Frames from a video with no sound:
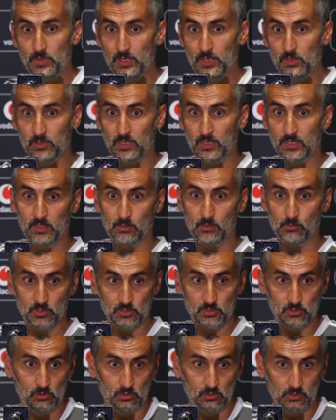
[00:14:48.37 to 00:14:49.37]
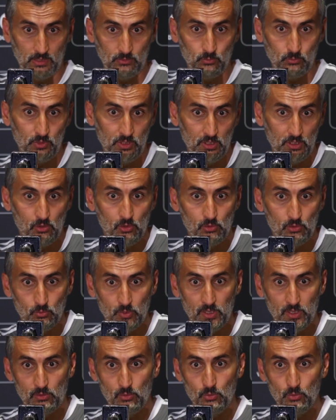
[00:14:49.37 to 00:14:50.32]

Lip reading: we don't get the result that we all were